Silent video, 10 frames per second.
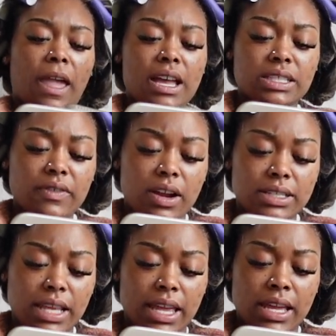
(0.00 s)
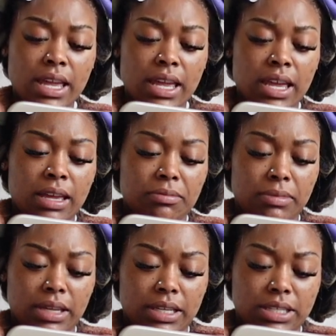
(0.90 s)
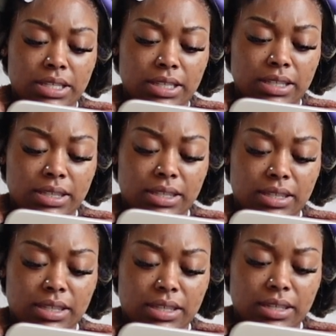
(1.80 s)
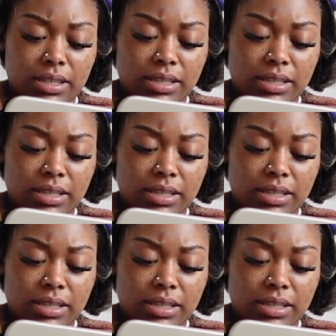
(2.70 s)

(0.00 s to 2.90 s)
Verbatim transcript: As far as like me just